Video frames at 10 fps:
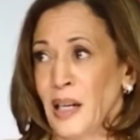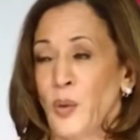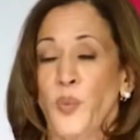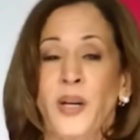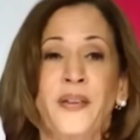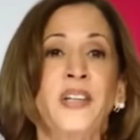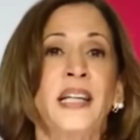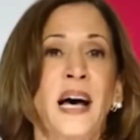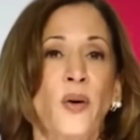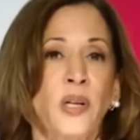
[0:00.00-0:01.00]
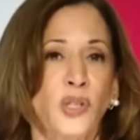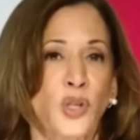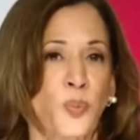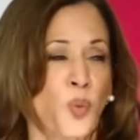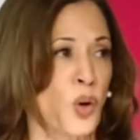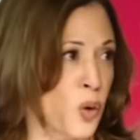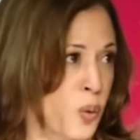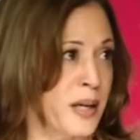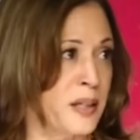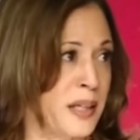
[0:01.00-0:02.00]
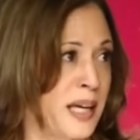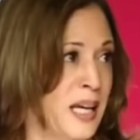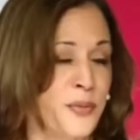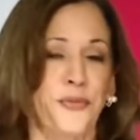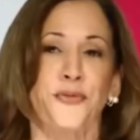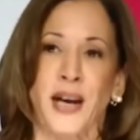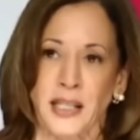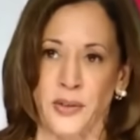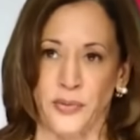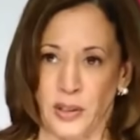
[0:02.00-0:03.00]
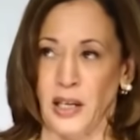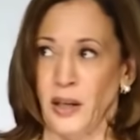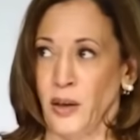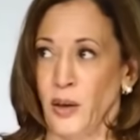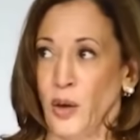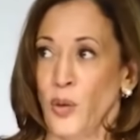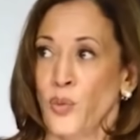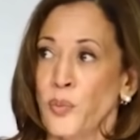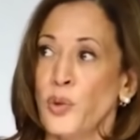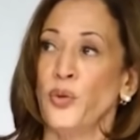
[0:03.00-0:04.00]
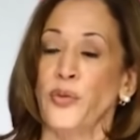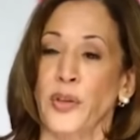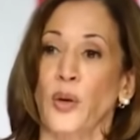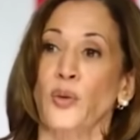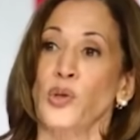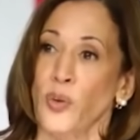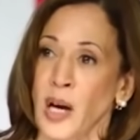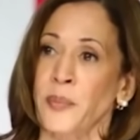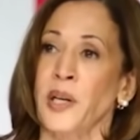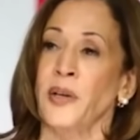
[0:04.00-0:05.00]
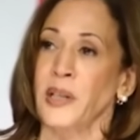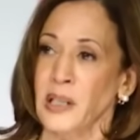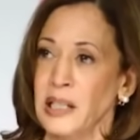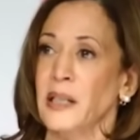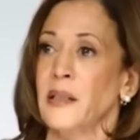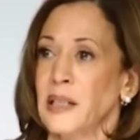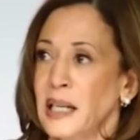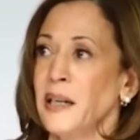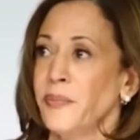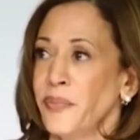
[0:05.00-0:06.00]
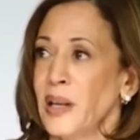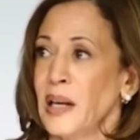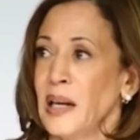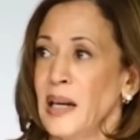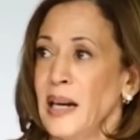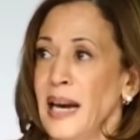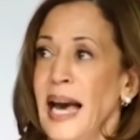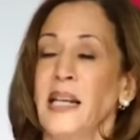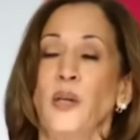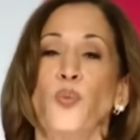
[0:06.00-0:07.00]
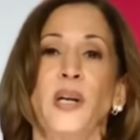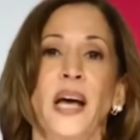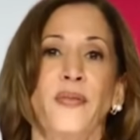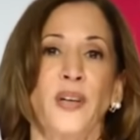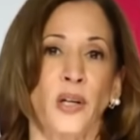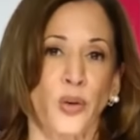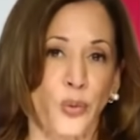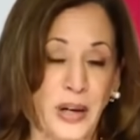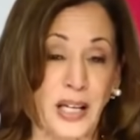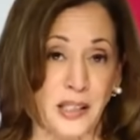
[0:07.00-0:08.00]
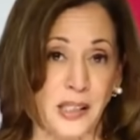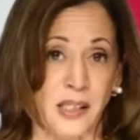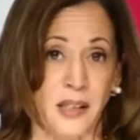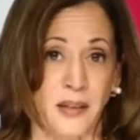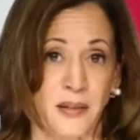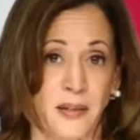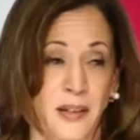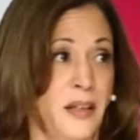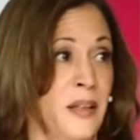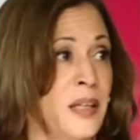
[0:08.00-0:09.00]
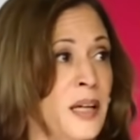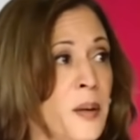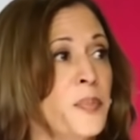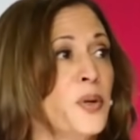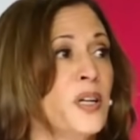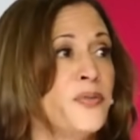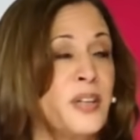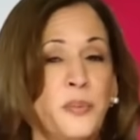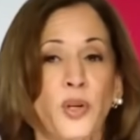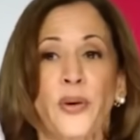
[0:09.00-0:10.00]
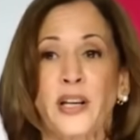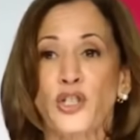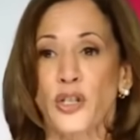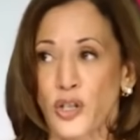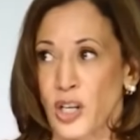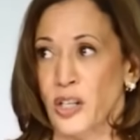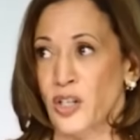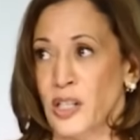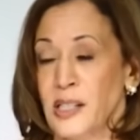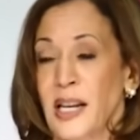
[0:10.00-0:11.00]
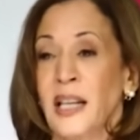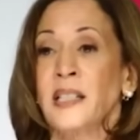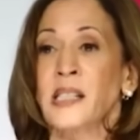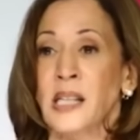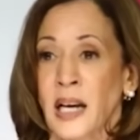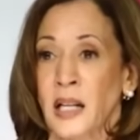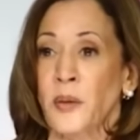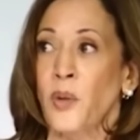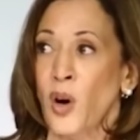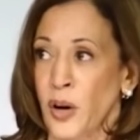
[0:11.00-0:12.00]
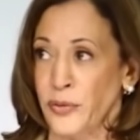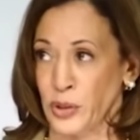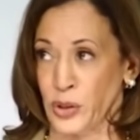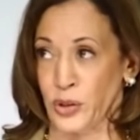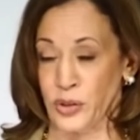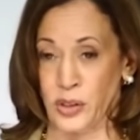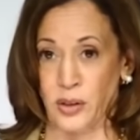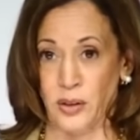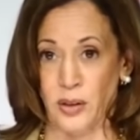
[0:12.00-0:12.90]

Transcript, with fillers: It would have allowed us to more quickly and effectively remove those who come here illegally, and it would have increased the number of immigration judges and asylum officers.